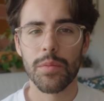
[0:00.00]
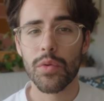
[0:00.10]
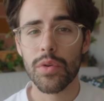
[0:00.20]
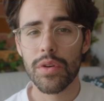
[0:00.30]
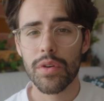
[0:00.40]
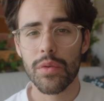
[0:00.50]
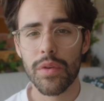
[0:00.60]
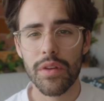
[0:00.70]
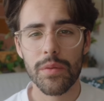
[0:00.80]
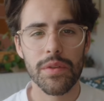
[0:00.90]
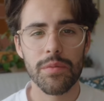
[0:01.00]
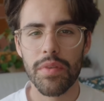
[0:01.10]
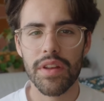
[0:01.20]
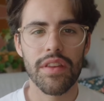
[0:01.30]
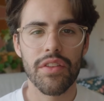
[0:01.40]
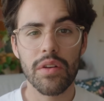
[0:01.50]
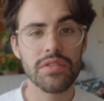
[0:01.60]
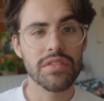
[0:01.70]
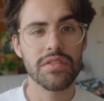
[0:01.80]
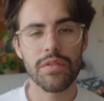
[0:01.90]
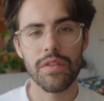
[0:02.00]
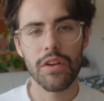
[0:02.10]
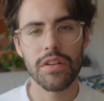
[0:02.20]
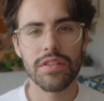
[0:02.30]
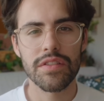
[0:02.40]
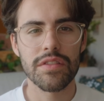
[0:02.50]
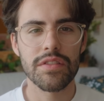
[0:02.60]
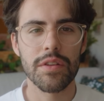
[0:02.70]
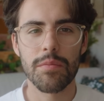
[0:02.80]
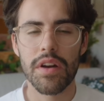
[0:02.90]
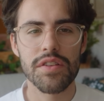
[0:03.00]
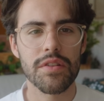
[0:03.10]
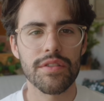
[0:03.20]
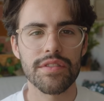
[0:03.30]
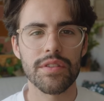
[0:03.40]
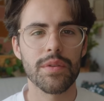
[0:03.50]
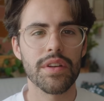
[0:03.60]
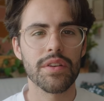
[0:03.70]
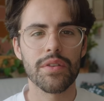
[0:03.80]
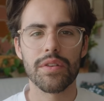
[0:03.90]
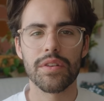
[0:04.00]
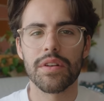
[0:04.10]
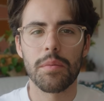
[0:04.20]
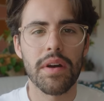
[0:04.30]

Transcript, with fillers: a book or whether we spend thousands of dollars on a bachelor's degree or